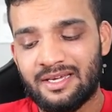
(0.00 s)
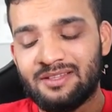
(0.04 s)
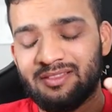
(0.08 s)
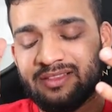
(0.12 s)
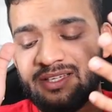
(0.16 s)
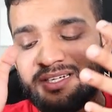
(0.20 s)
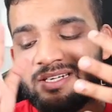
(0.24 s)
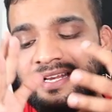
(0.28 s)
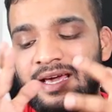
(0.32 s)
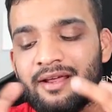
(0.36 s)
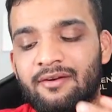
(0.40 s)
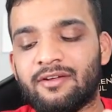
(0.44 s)

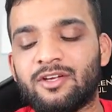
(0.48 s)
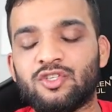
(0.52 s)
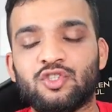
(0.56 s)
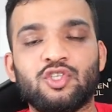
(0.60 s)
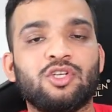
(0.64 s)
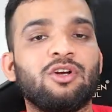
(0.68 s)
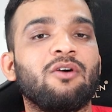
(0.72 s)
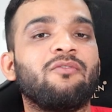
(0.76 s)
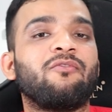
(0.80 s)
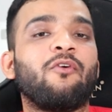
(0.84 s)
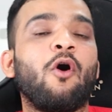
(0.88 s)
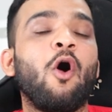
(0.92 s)
in the
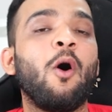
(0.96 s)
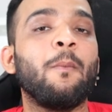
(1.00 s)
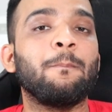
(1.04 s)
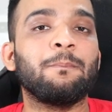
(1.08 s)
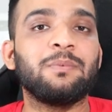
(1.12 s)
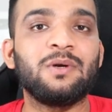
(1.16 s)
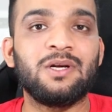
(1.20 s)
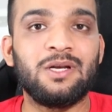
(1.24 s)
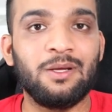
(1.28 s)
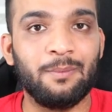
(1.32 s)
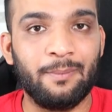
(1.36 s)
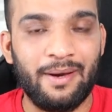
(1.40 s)
direction of
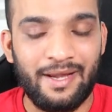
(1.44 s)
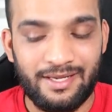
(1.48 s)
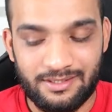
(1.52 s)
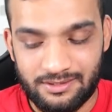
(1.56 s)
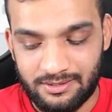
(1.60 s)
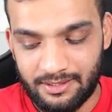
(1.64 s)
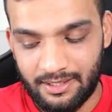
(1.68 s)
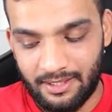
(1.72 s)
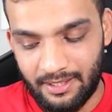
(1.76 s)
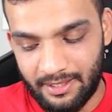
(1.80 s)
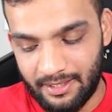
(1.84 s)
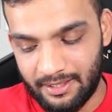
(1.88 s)

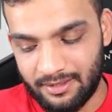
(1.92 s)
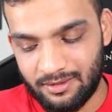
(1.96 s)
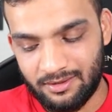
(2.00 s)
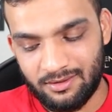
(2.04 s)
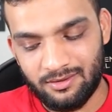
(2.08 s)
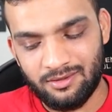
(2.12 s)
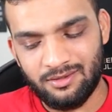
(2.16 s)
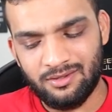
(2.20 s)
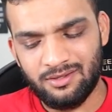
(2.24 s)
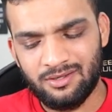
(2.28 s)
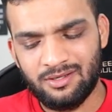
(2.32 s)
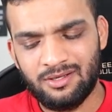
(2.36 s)
optimizing it?
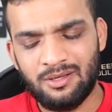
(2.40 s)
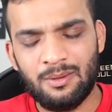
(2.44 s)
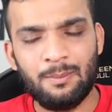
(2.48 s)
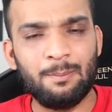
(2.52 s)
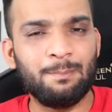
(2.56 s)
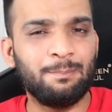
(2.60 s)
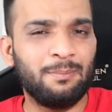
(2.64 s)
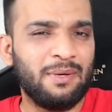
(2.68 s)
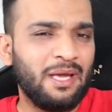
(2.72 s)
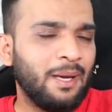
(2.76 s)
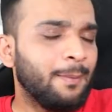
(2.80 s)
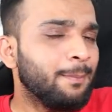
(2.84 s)

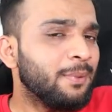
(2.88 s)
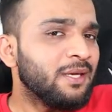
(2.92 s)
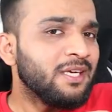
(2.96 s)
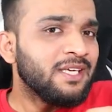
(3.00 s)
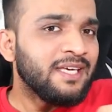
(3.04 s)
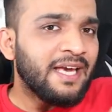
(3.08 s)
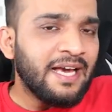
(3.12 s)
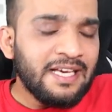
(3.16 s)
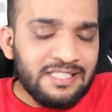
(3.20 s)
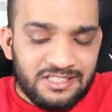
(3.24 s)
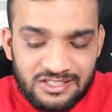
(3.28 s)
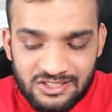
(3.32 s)
Maybe
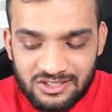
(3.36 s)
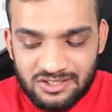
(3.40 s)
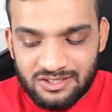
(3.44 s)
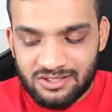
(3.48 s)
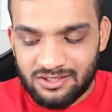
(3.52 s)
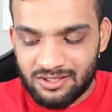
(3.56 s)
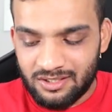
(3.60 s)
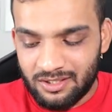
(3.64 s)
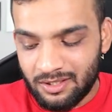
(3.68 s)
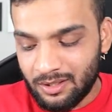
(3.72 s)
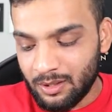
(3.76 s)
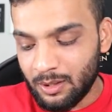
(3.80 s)

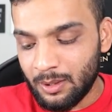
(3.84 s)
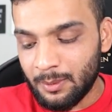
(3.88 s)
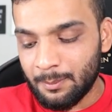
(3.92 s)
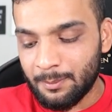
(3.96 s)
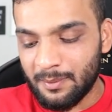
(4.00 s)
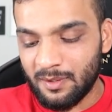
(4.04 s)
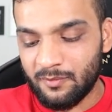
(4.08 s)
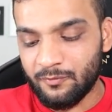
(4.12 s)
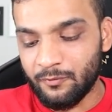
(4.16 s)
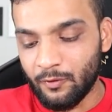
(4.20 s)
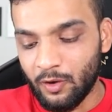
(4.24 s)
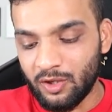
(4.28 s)
yes,
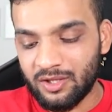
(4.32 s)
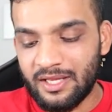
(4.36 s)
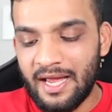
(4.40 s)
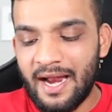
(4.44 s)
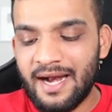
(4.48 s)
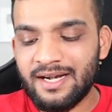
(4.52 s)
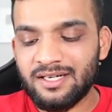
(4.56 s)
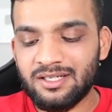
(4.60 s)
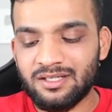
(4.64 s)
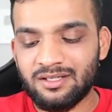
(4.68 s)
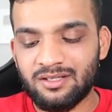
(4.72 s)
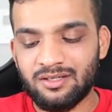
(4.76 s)
but for
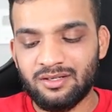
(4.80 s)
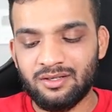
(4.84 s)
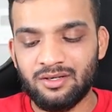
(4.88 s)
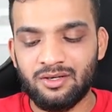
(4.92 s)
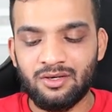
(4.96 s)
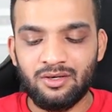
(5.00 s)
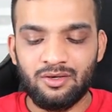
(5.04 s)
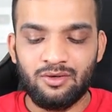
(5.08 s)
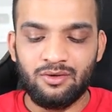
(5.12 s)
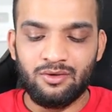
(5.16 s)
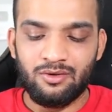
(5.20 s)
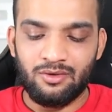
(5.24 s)
that,
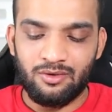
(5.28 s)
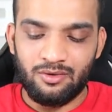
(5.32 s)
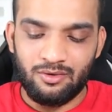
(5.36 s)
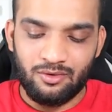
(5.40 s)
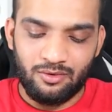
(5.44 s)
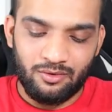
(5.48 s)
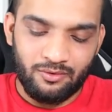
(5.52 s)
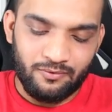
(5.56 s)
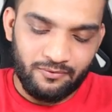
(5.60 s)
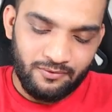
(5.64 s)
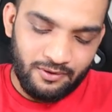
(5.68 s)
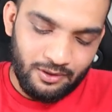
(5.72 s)

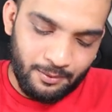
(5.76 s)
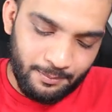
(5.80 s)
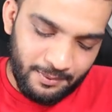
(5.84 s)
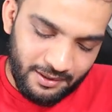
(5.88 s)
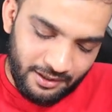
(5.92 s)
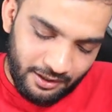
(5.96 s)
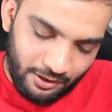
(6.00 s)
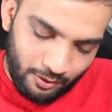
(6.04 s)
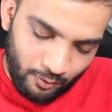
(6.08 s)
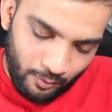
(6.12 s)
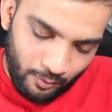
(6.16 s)
we'll be